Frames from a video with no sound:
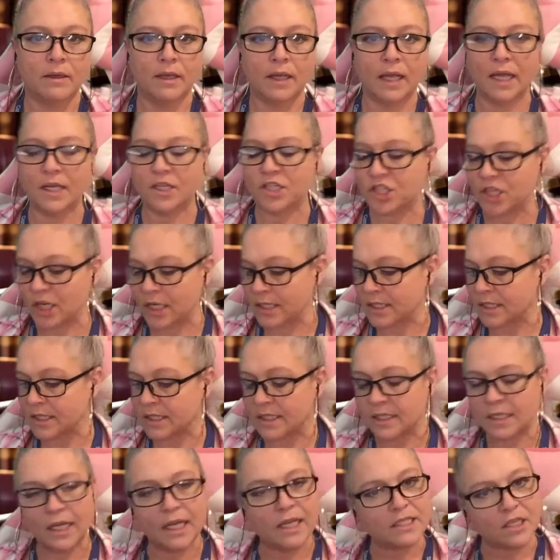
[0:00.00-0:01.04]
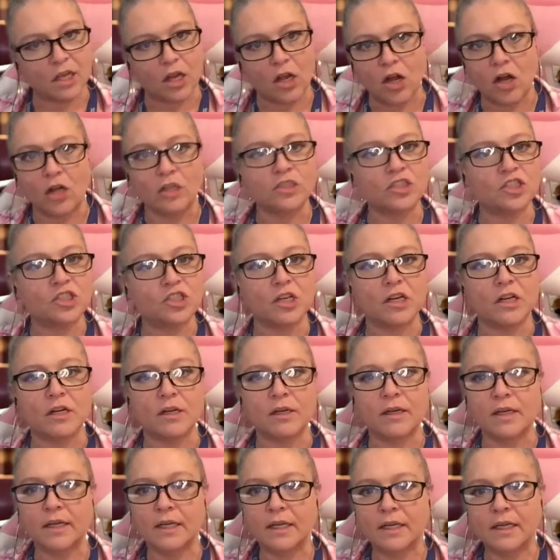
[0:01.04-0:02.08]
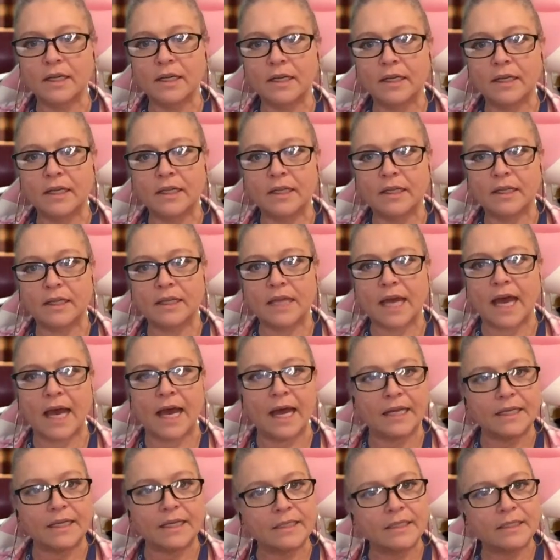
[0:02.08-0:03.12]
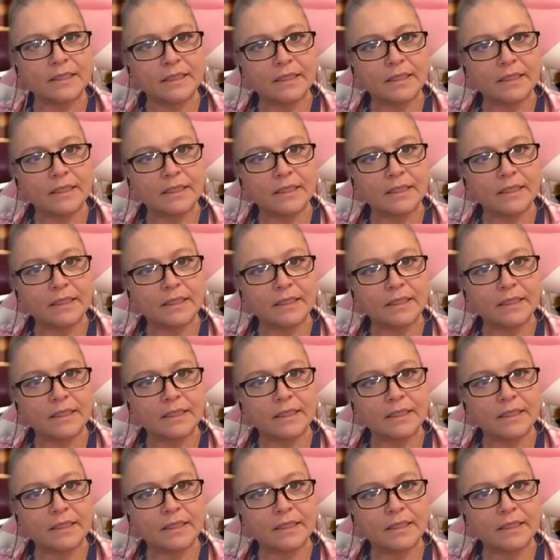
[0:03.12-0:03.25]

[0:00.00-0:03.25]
It's a culture that...